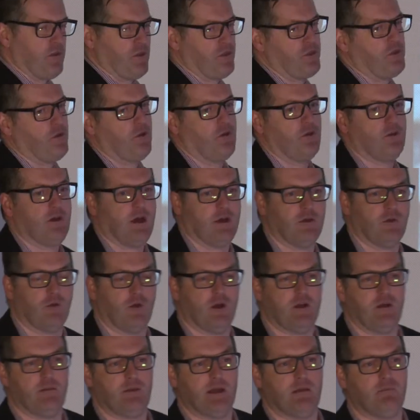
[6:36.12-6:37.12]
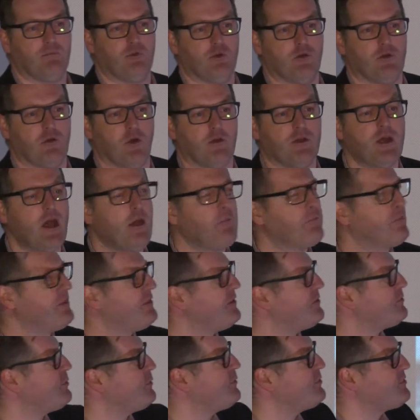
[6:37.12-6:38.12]
III had already been put on. But
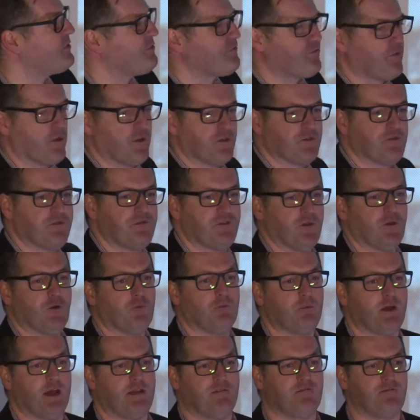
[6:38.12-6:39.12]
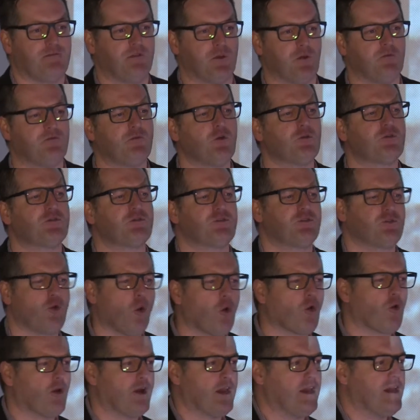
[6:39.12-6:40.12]
this was the first film-made film, full
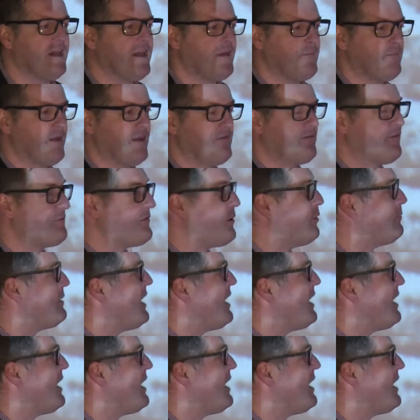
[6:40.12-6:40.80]
story made for film.